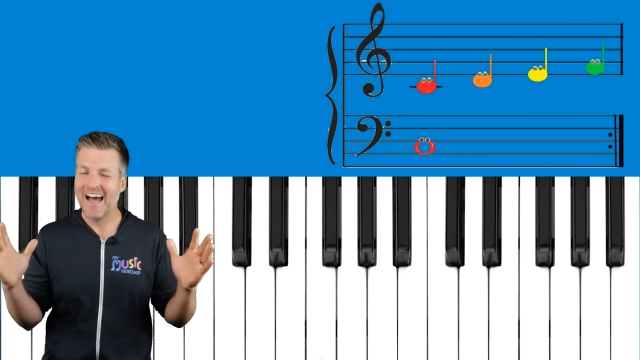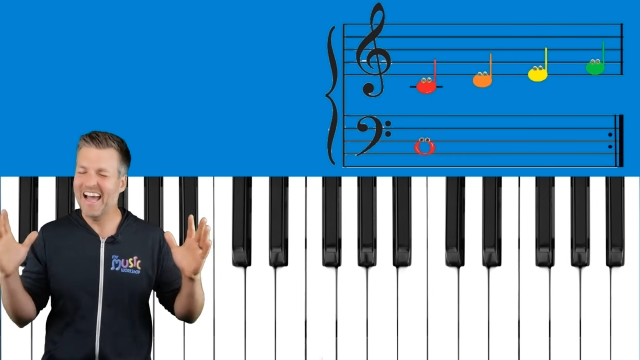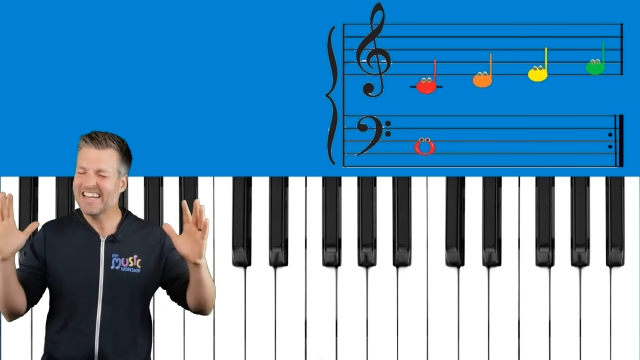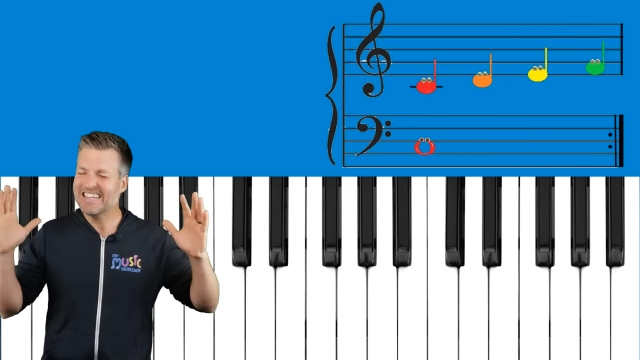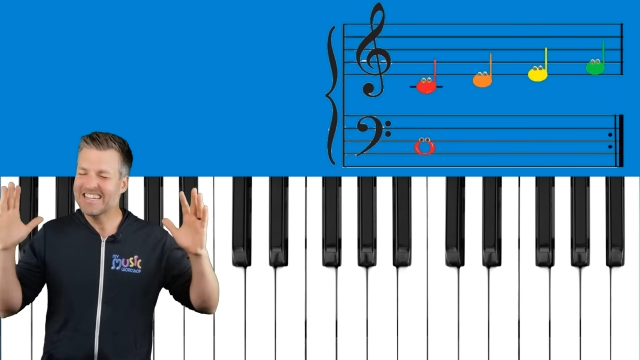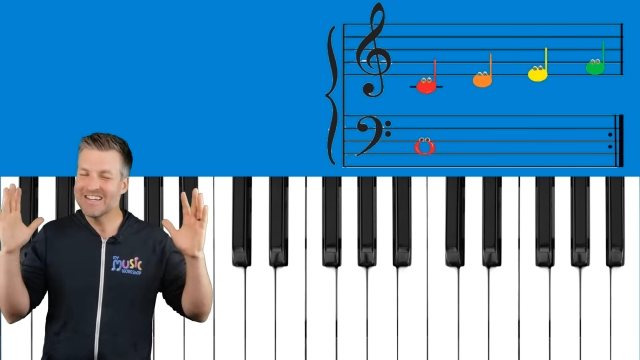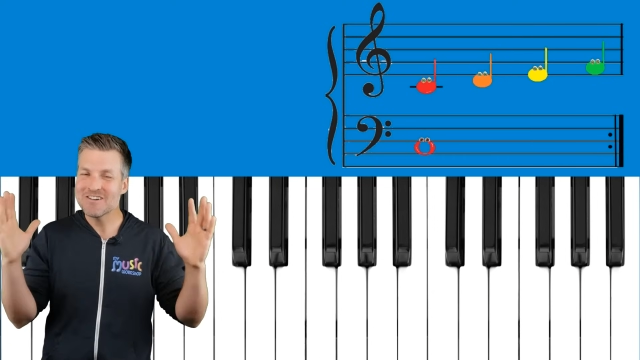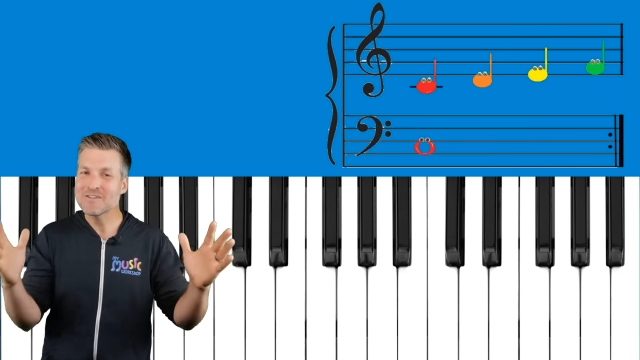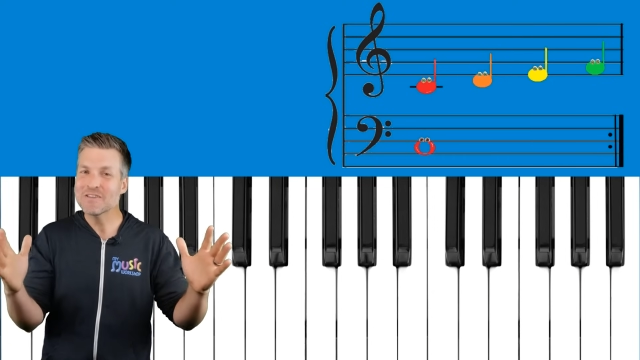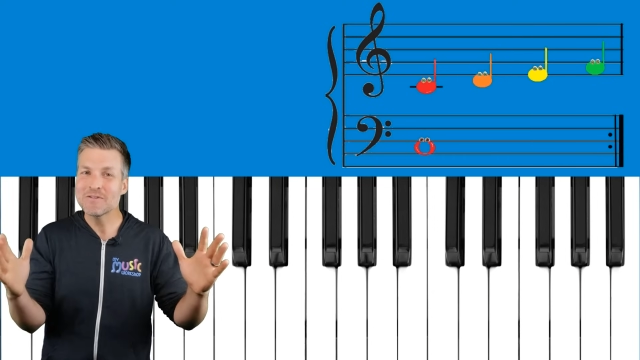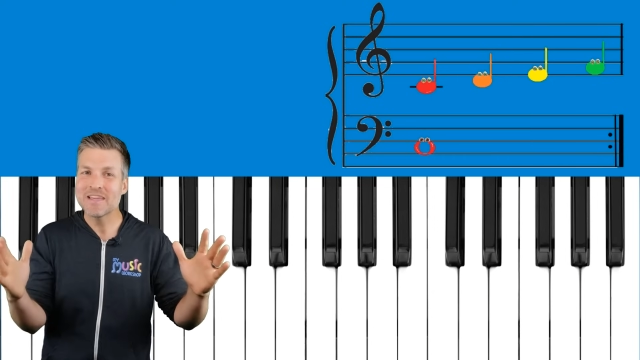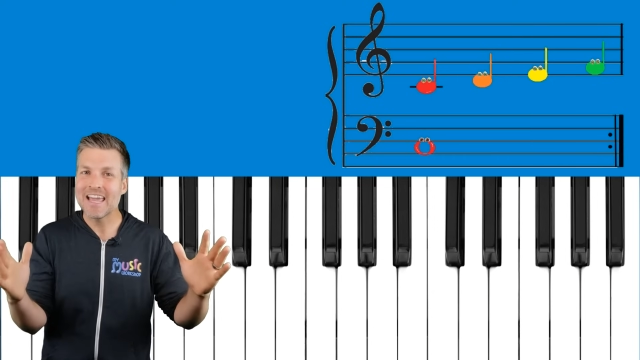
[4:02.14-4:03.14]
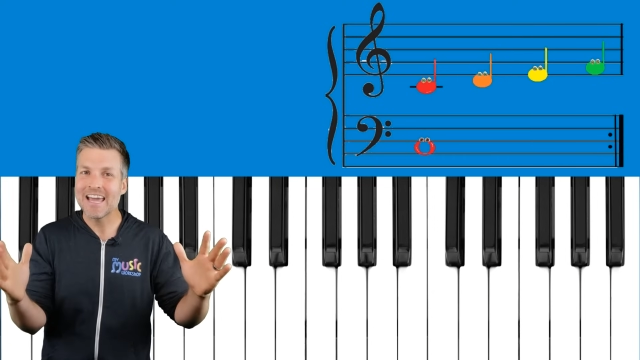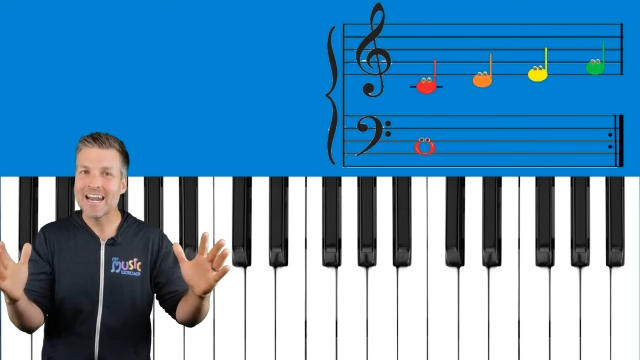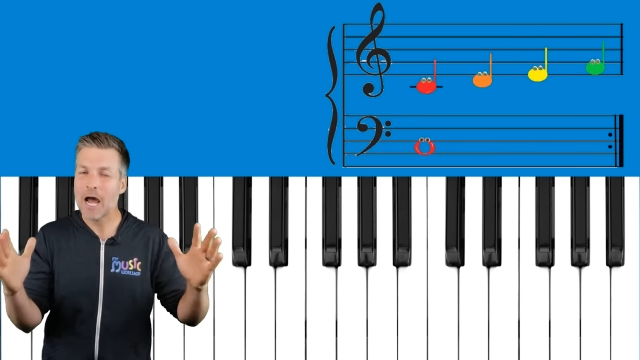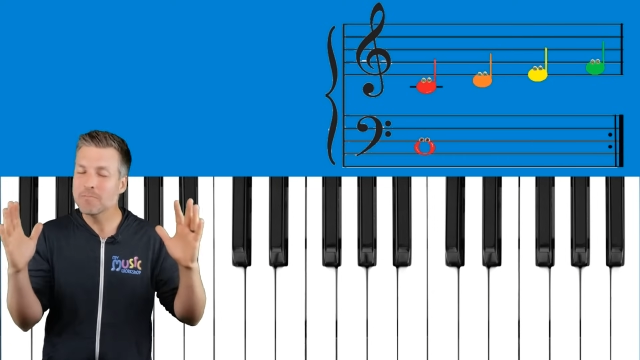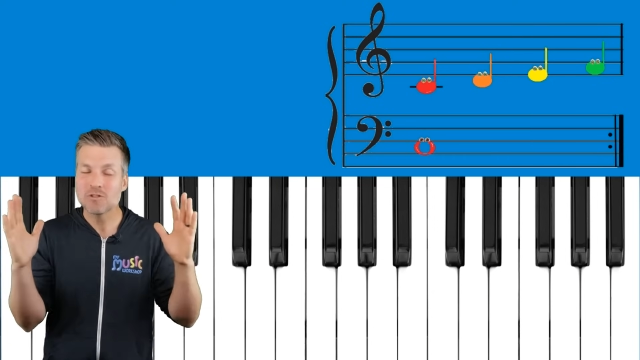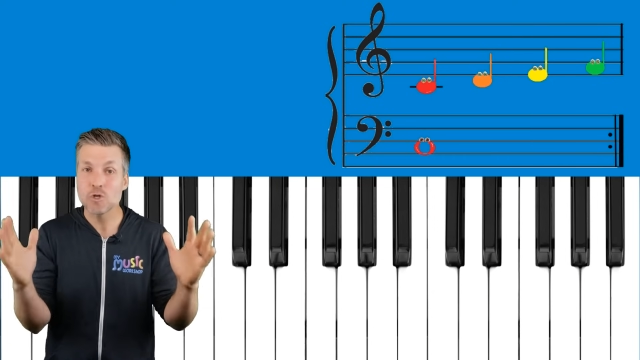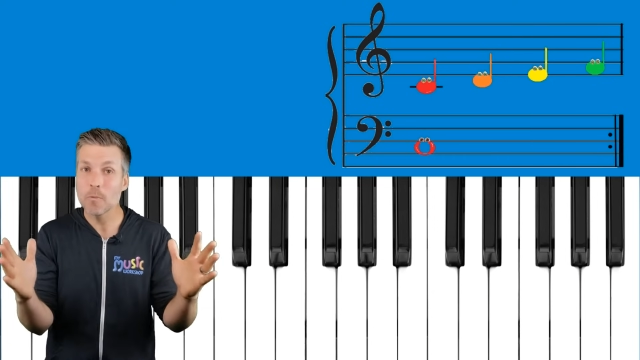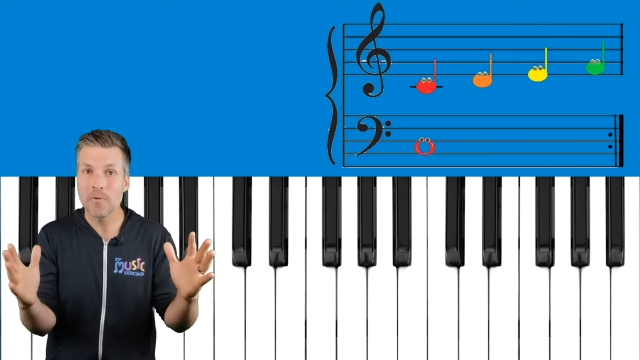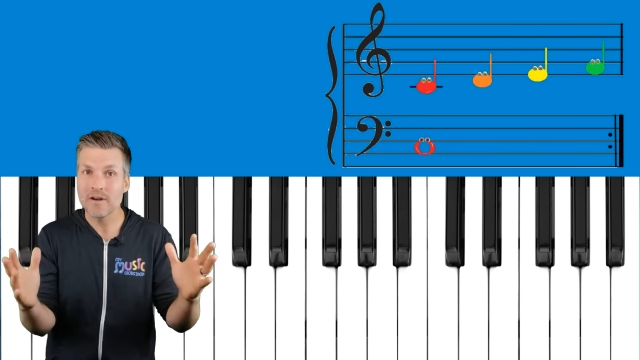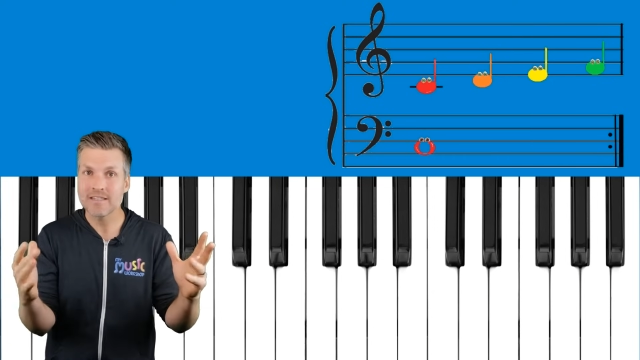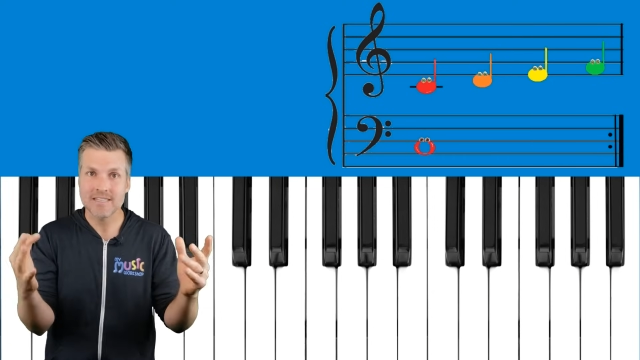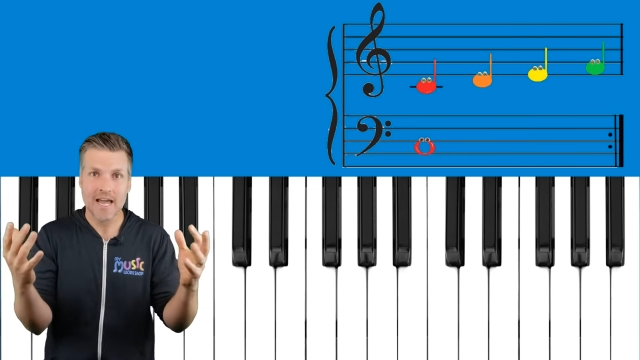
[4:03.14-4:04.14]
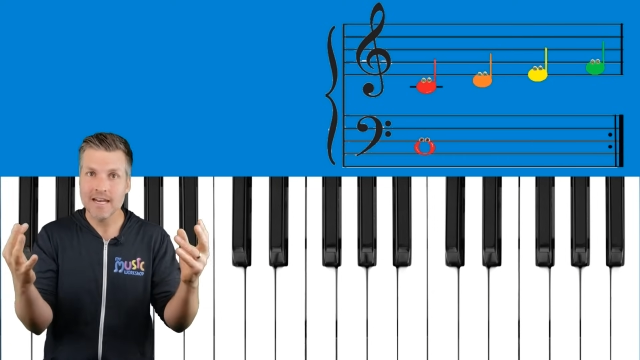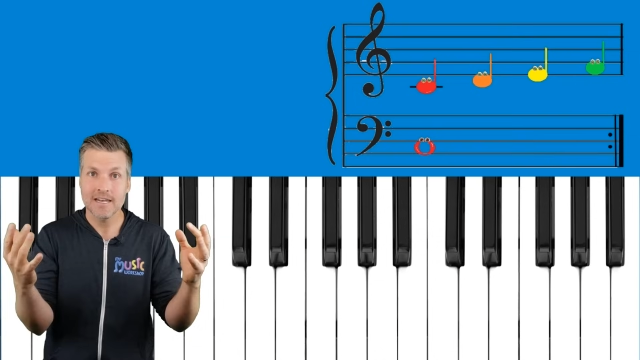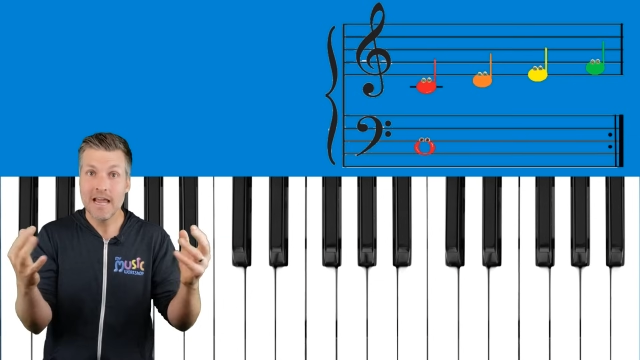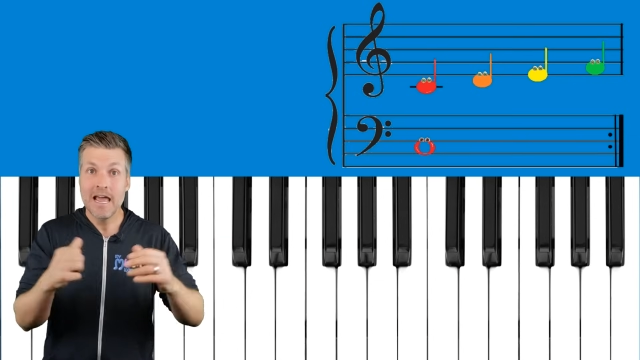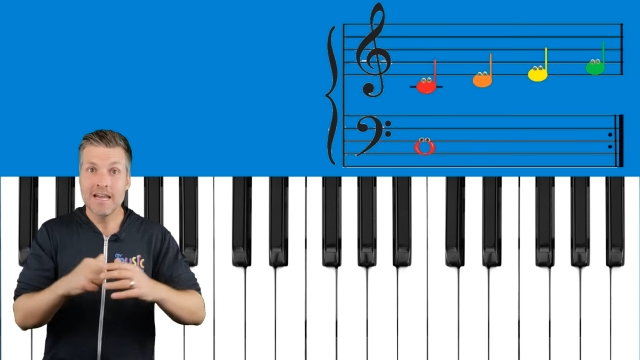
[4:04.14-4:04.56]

I know you can. I'm super excited.